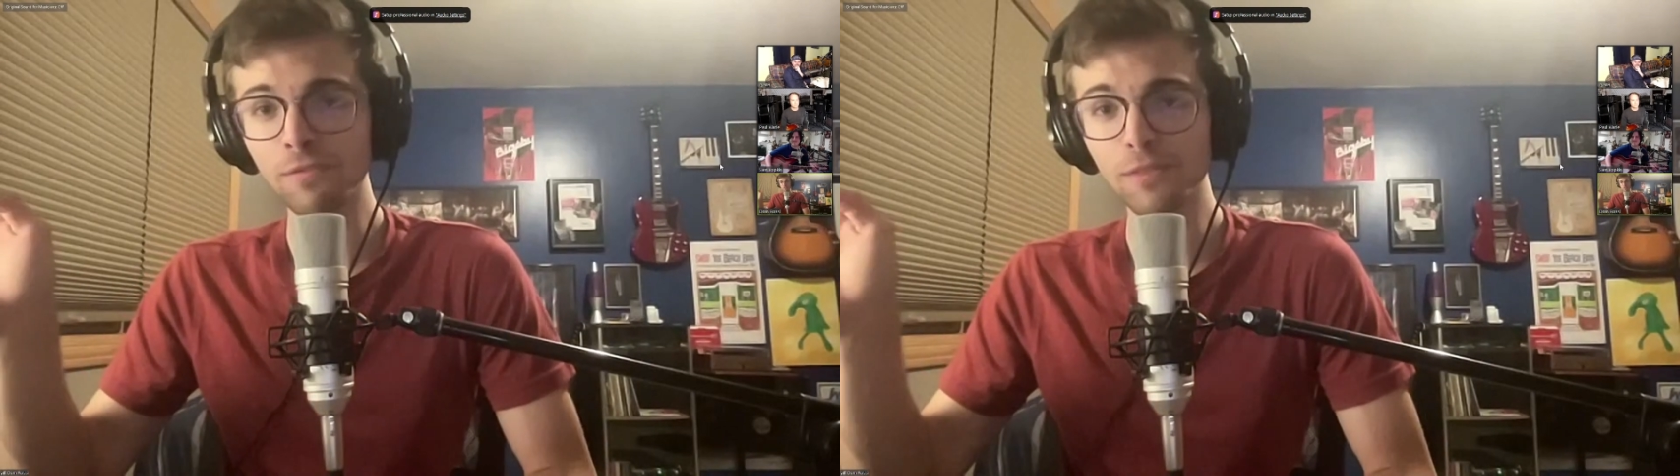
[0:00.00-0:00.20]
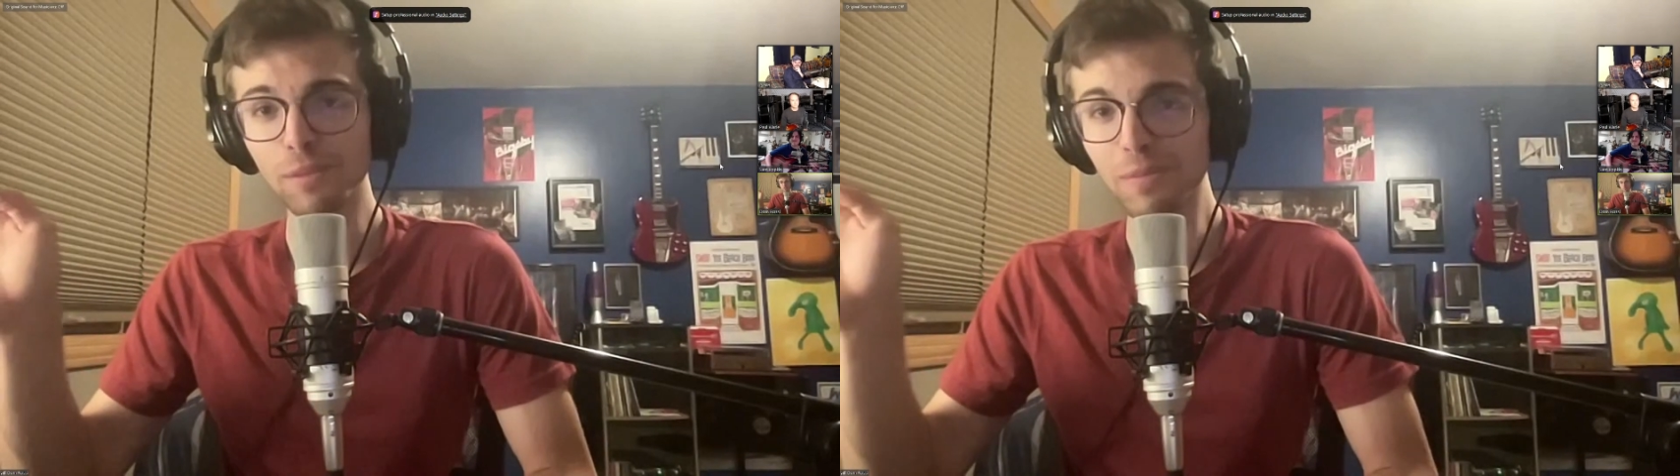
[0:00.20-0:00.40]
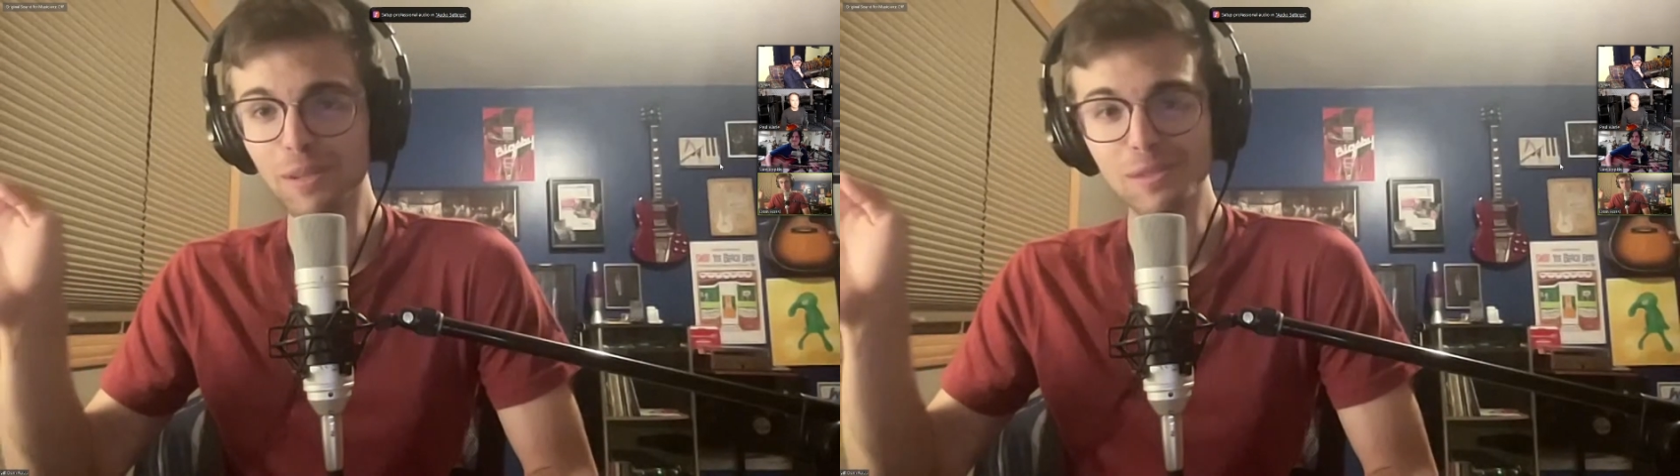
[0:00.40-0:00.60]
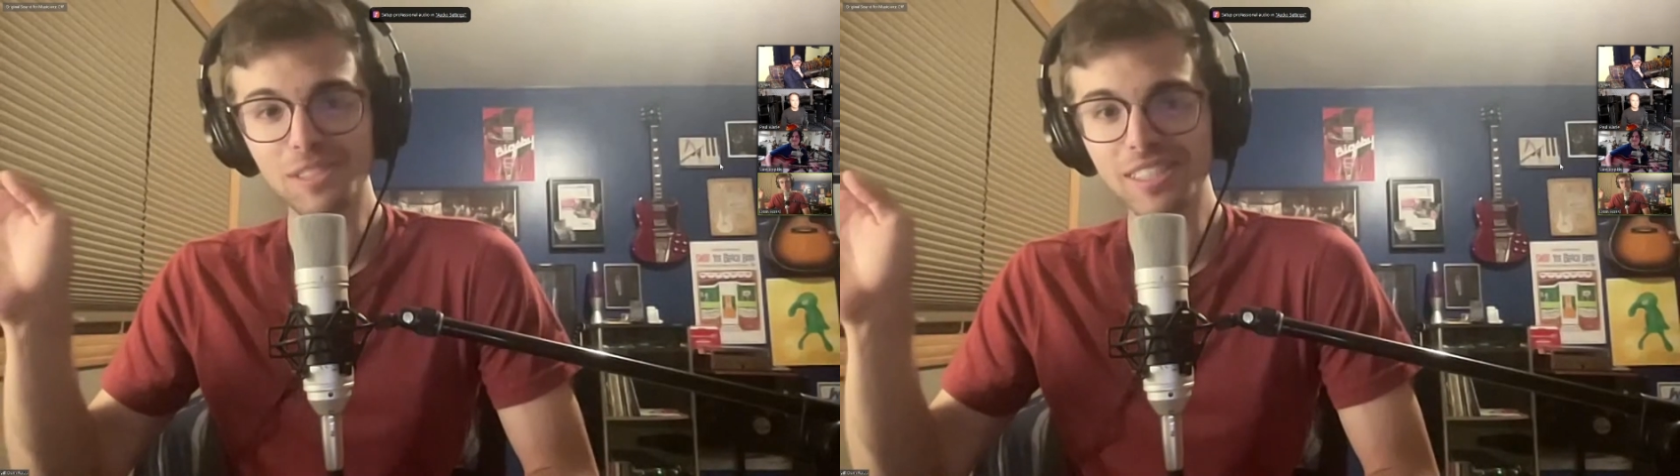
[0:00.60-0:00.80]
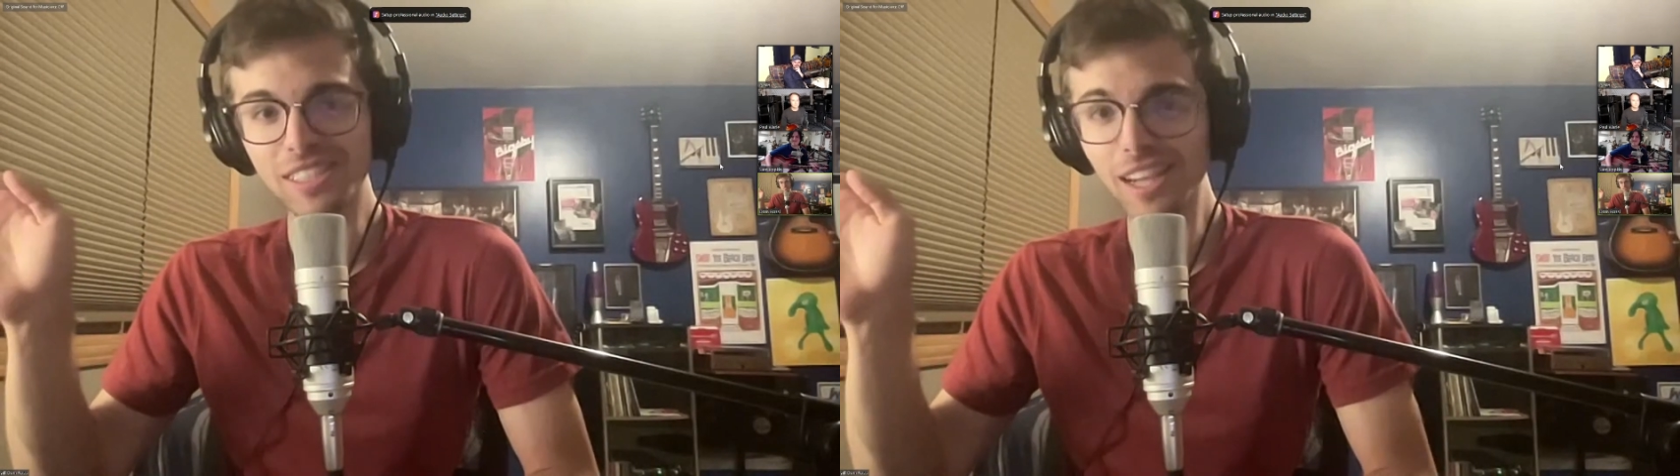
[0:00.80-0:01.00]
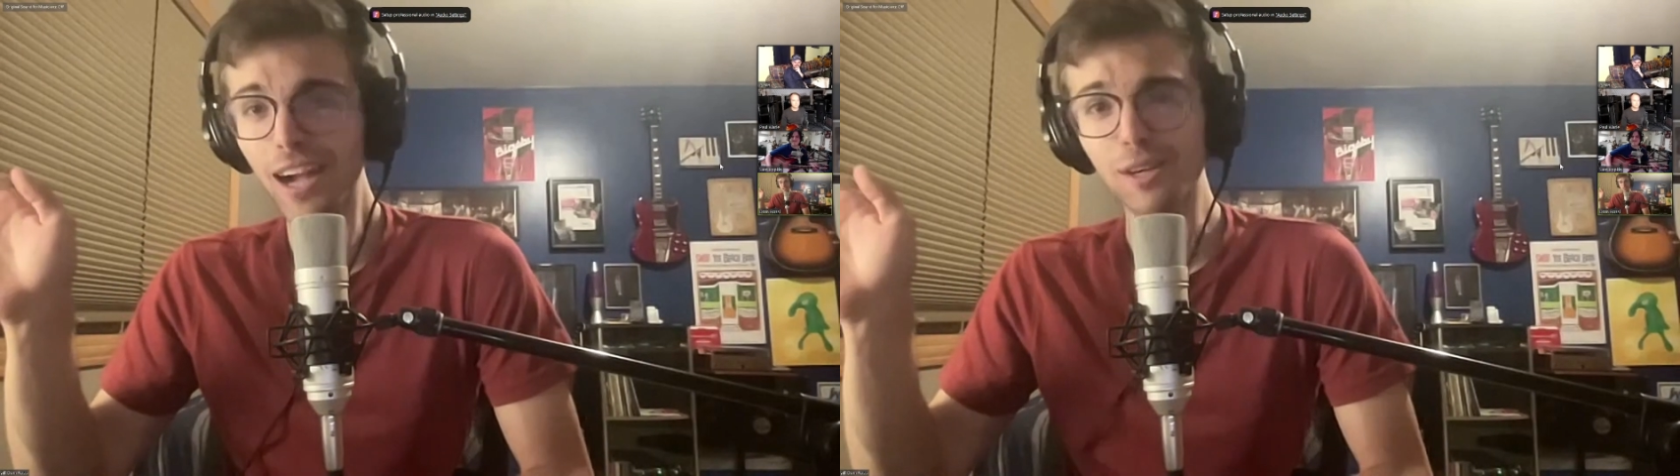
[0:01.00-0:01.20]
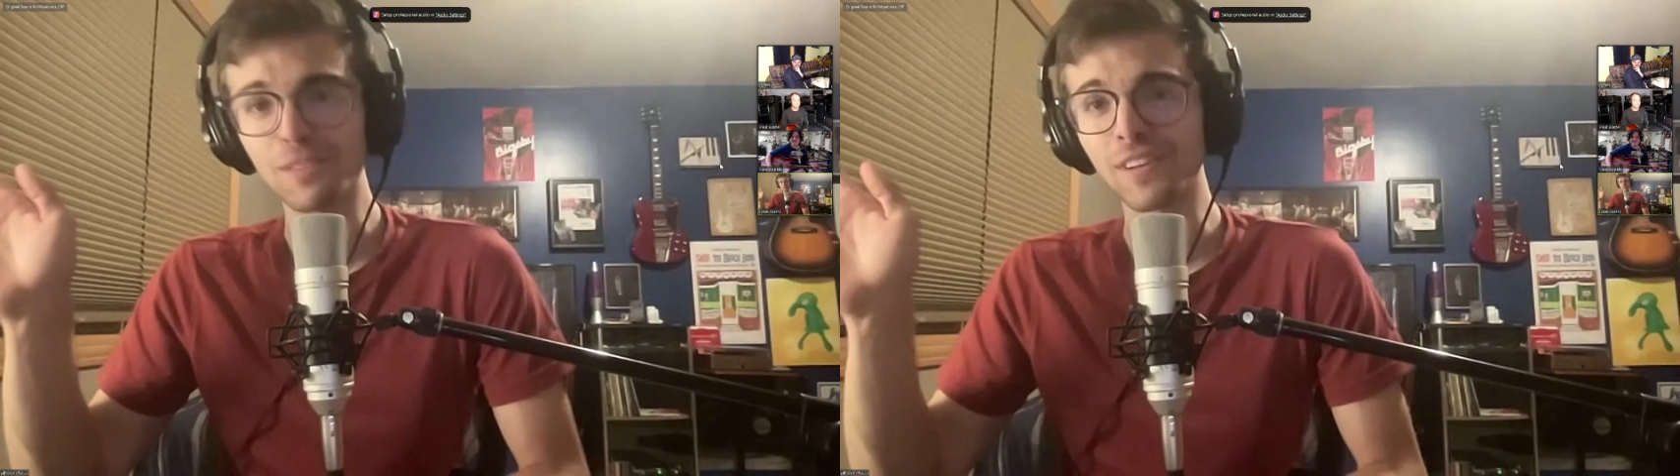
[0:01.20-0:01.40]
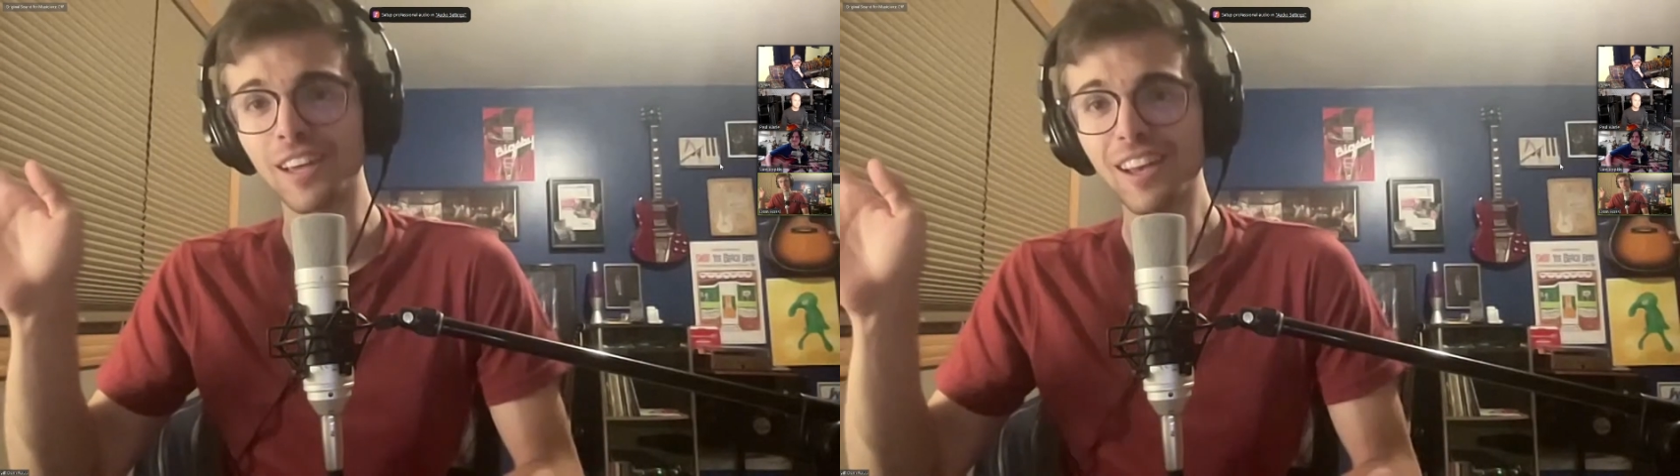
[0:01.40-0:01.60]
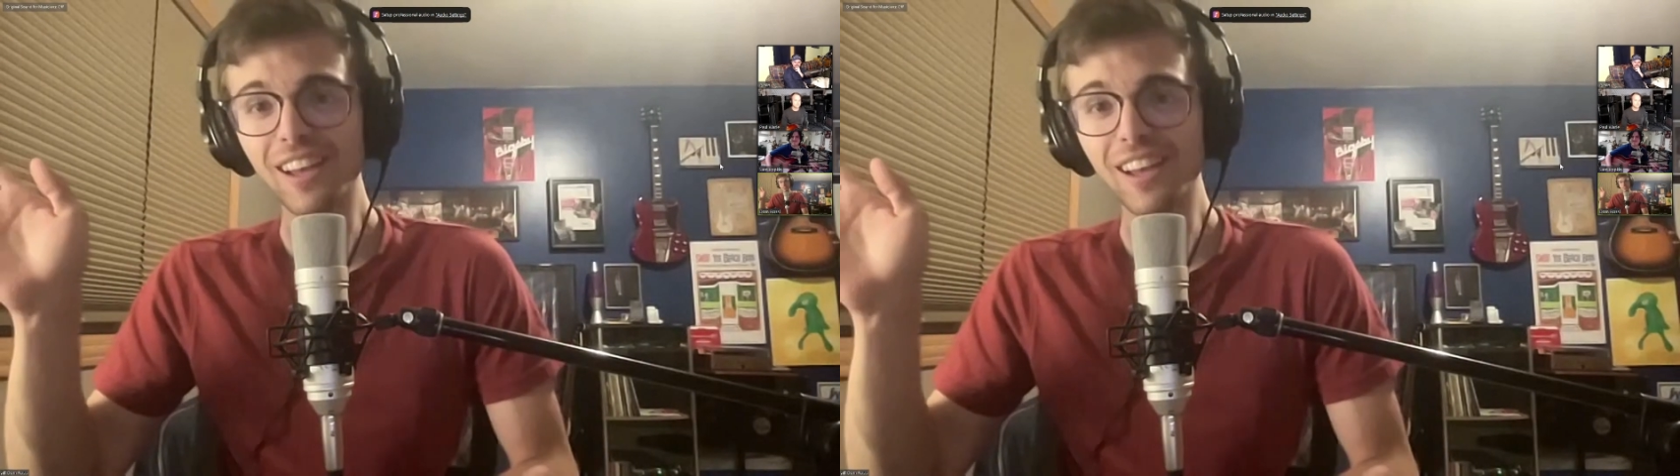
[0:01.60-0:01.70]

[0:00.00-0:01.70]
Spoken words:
the Beatles' discography.